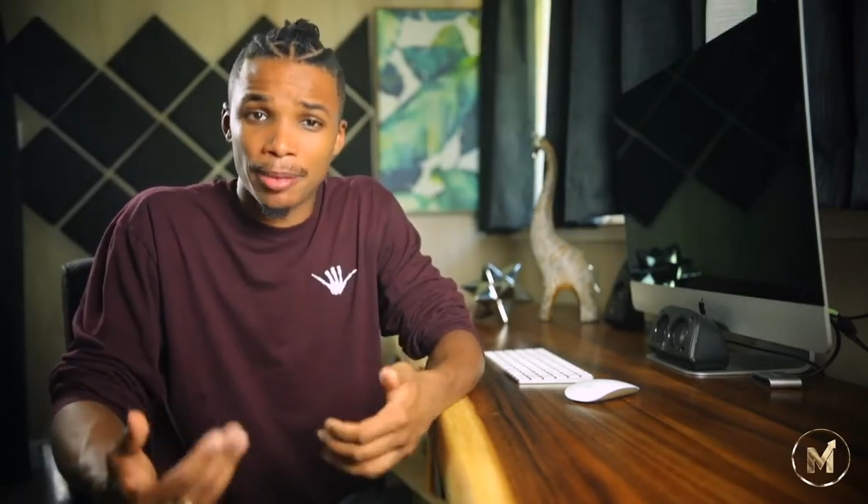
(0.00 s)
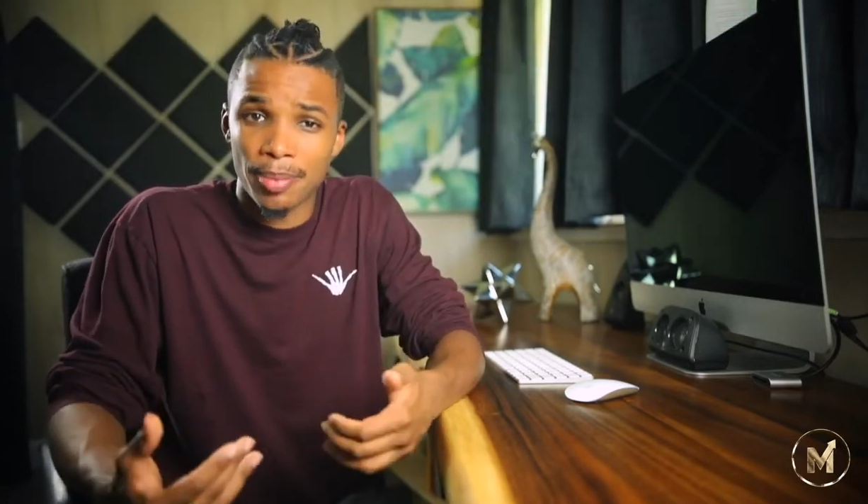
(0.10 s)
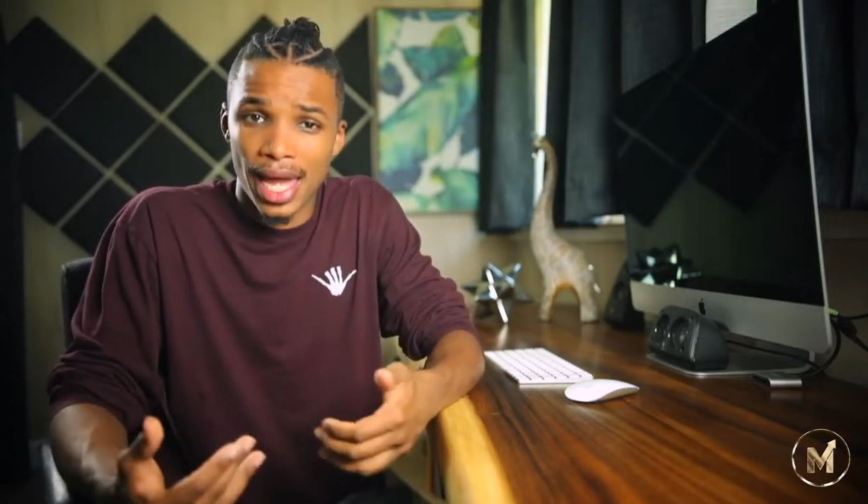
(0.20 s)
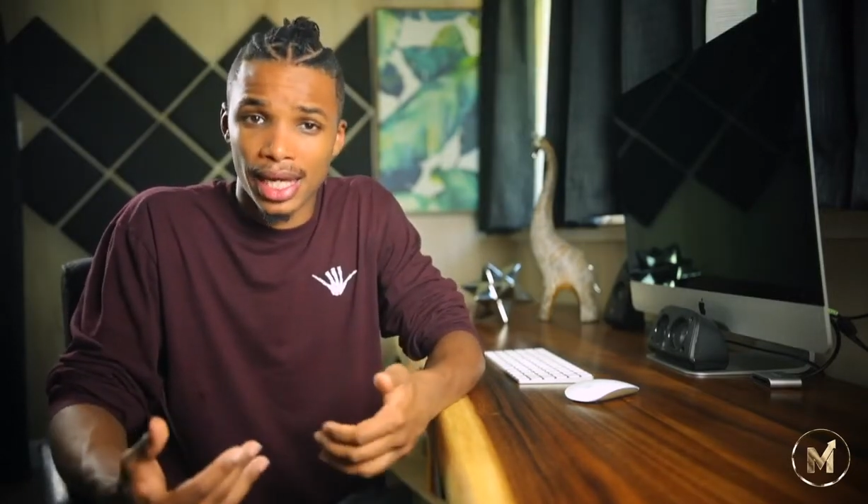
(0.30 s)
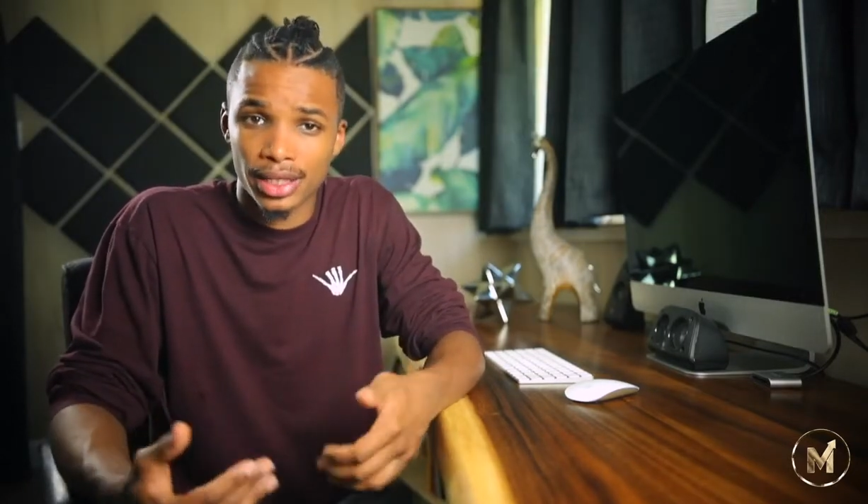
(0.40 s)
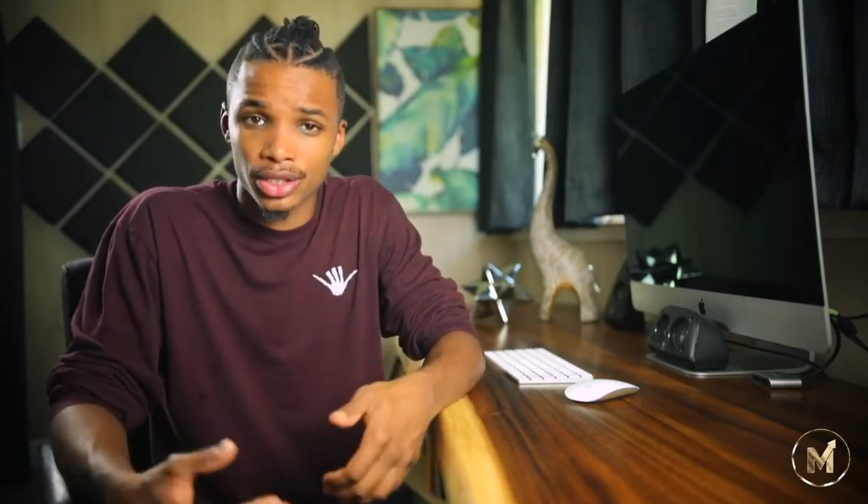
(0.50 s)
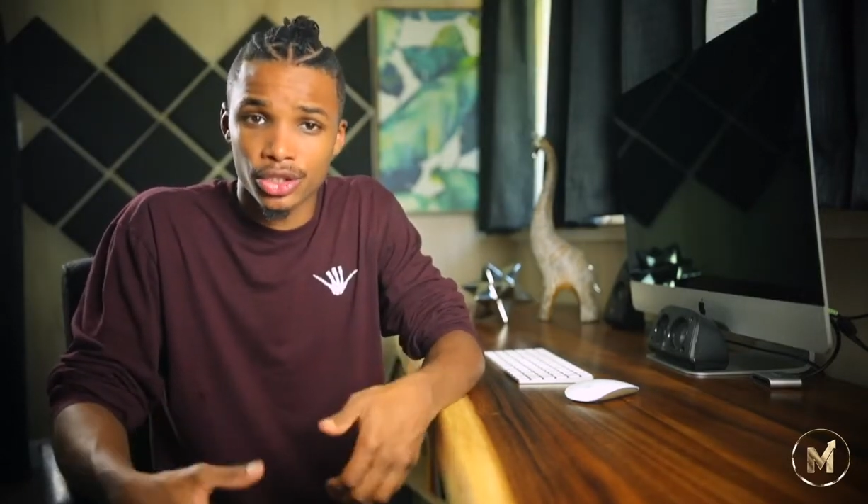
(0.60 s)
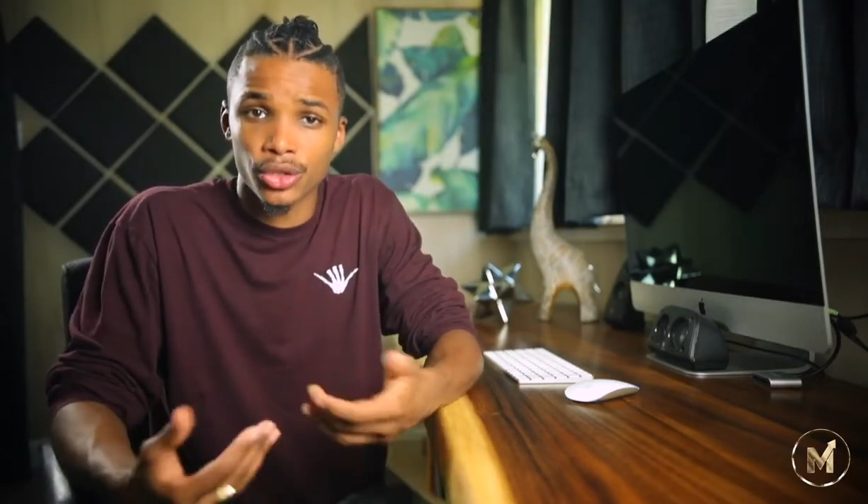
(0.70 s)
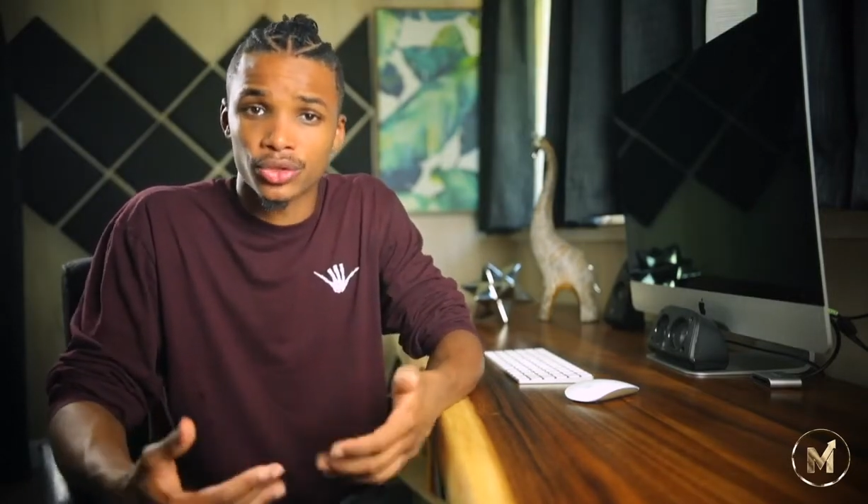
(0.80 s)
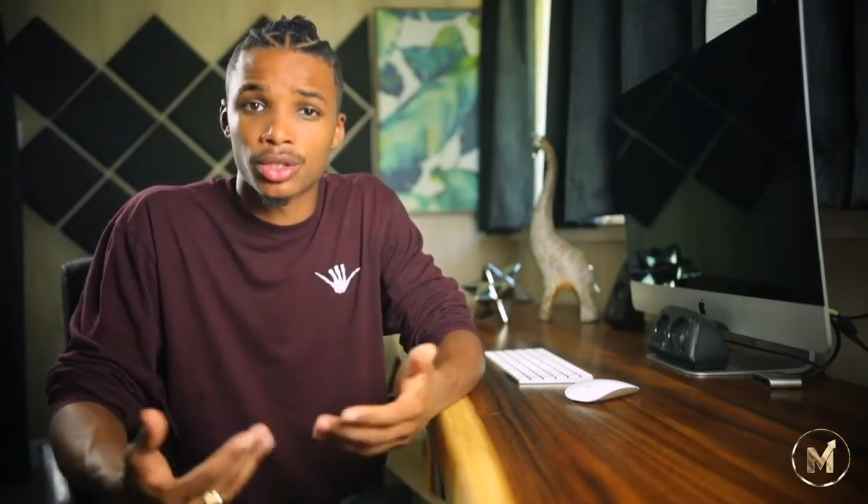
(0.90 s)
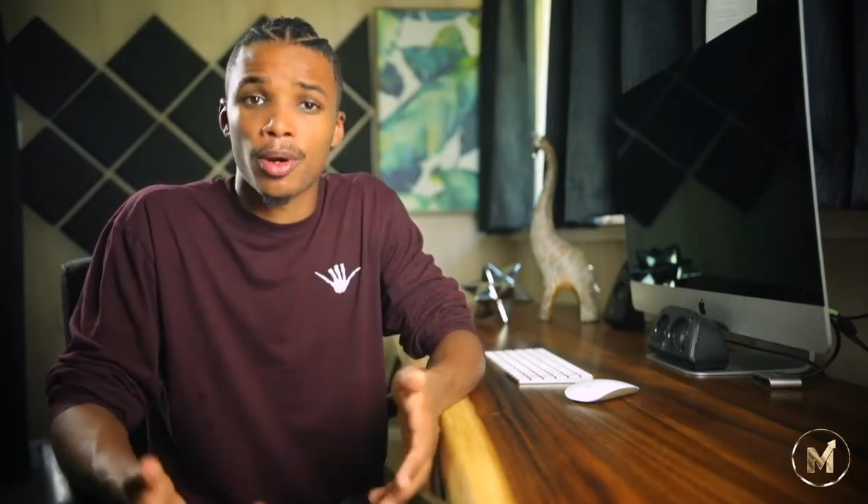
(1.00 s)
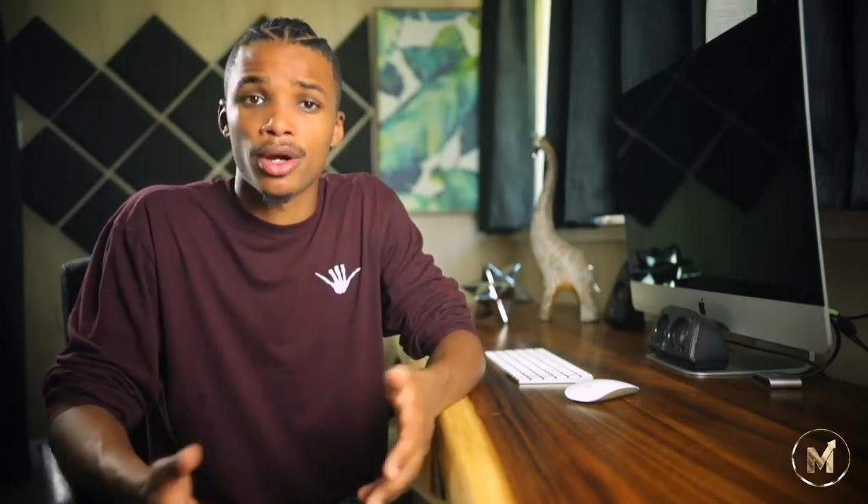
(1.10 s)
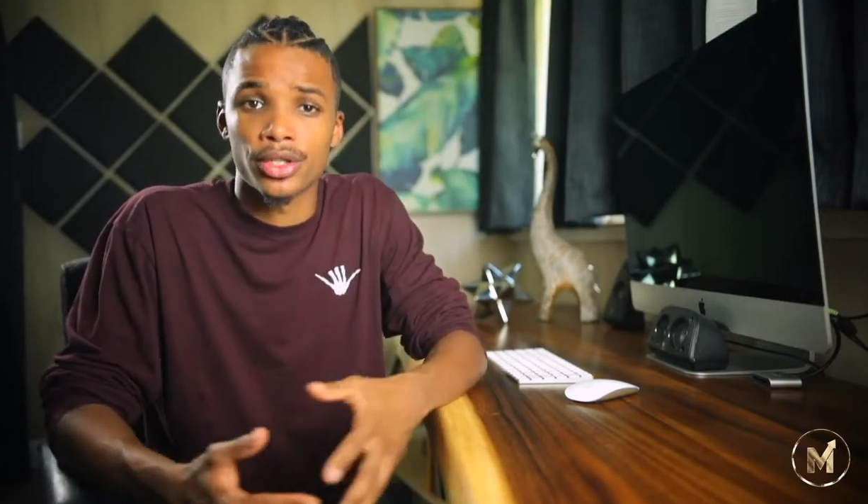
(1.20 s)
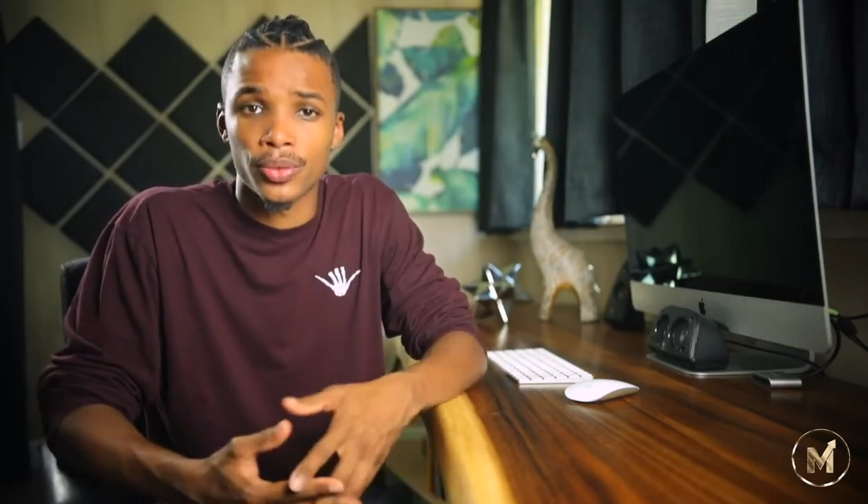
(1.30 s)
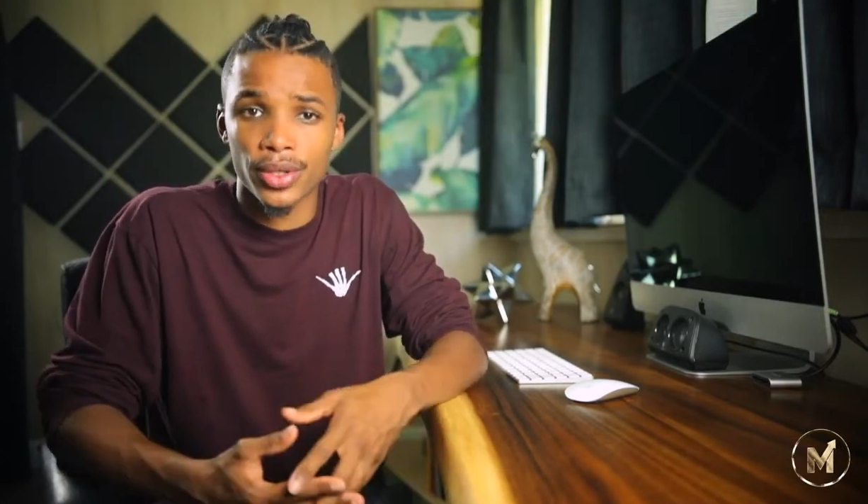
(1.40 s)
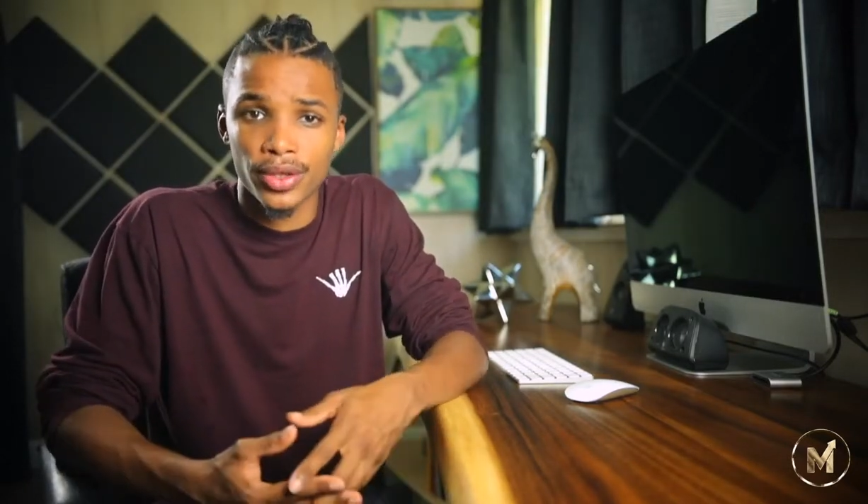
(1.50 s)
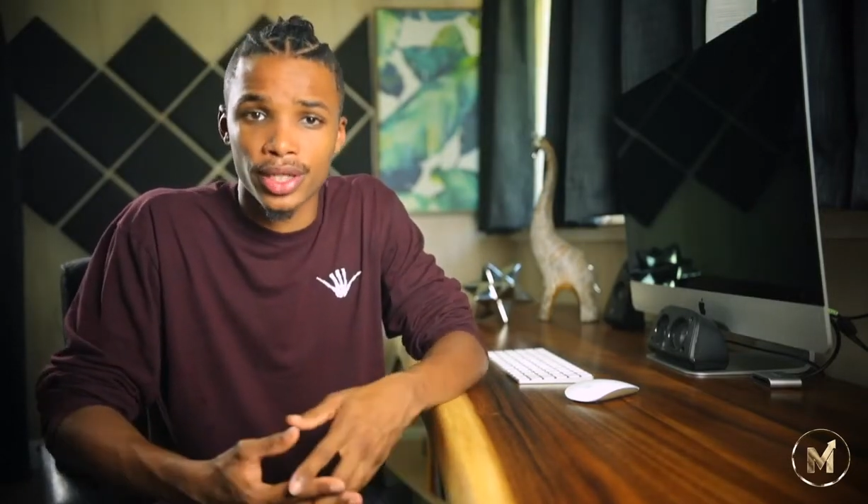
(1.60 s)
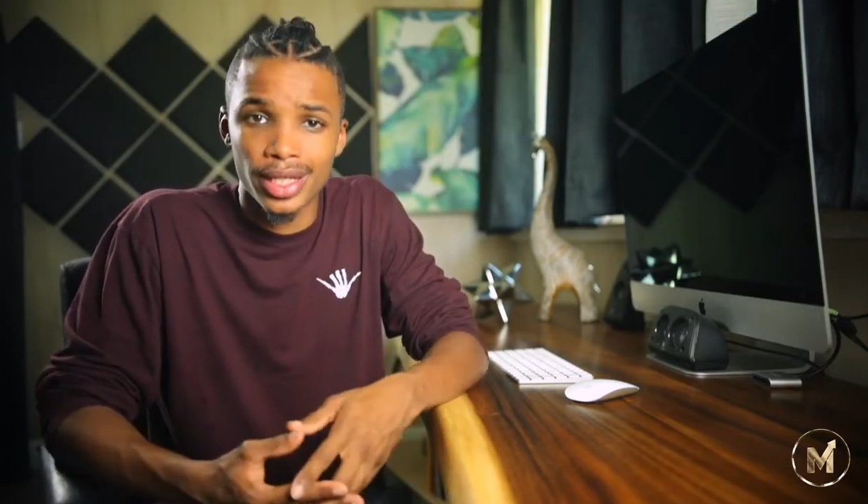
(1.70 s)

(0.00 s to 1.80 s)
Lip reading: Impact chose to partner with